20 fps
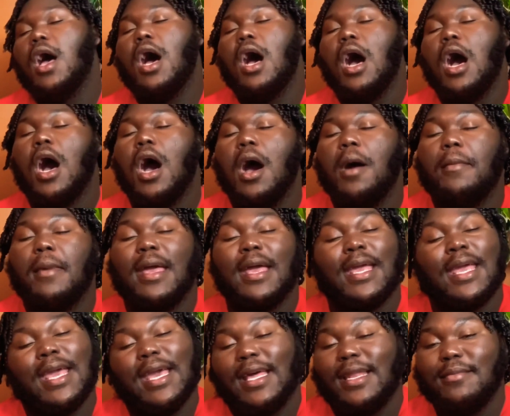
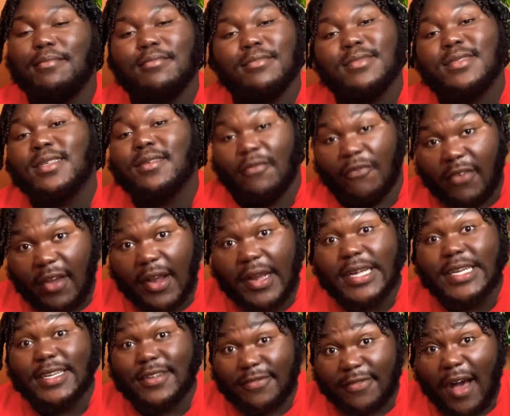and get some very
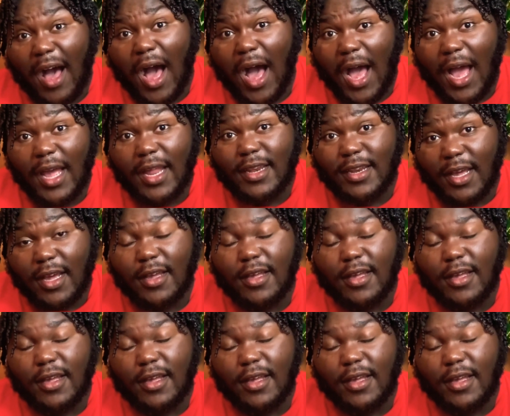defined,